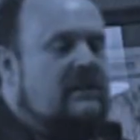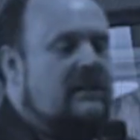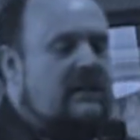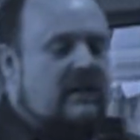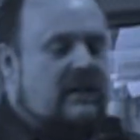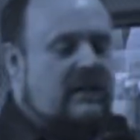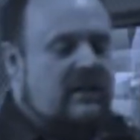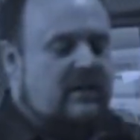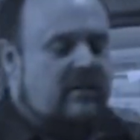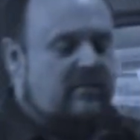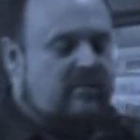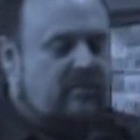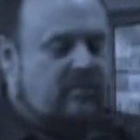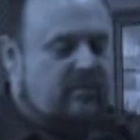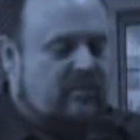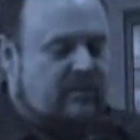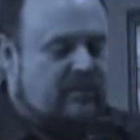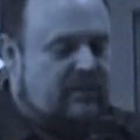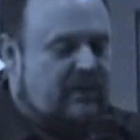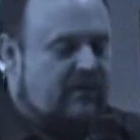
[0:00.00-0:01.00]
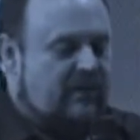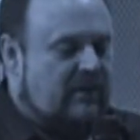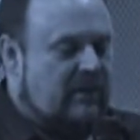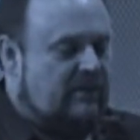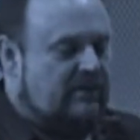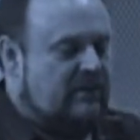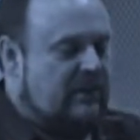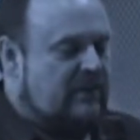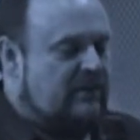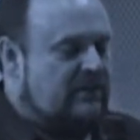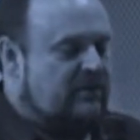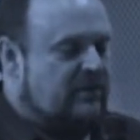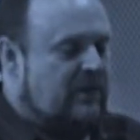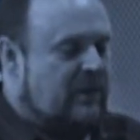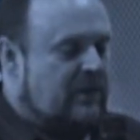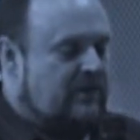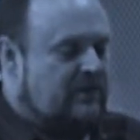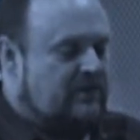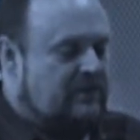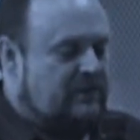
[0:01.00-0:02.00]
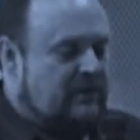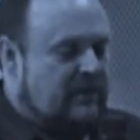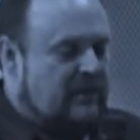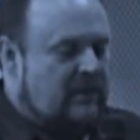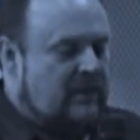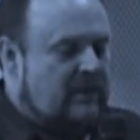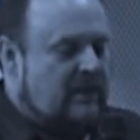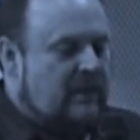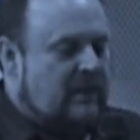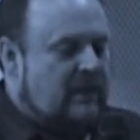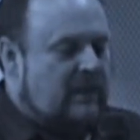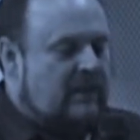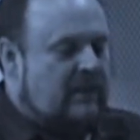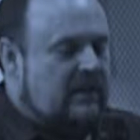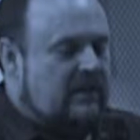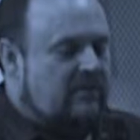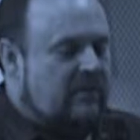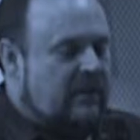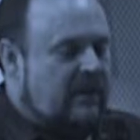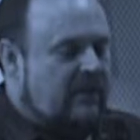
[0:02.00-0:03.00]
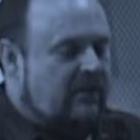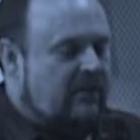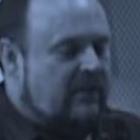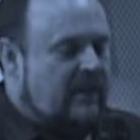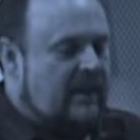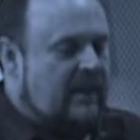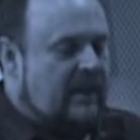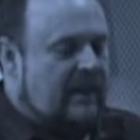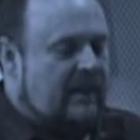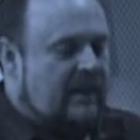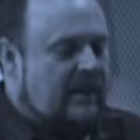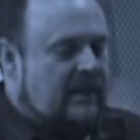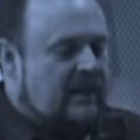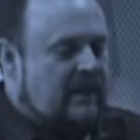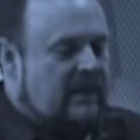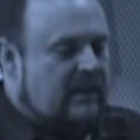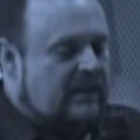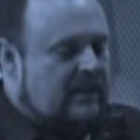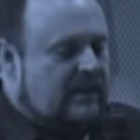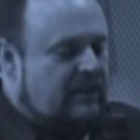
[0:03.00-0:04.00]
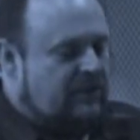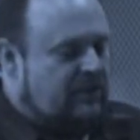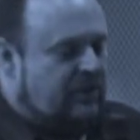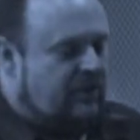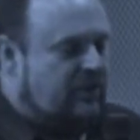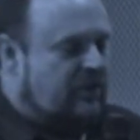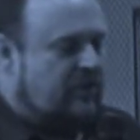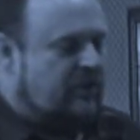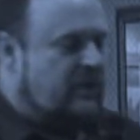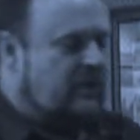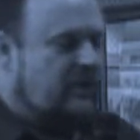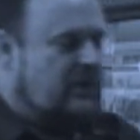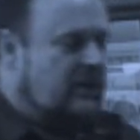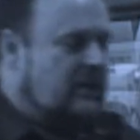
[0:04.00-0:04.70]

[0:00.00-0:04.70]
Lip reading: 7.5 ton trucks out there, and it took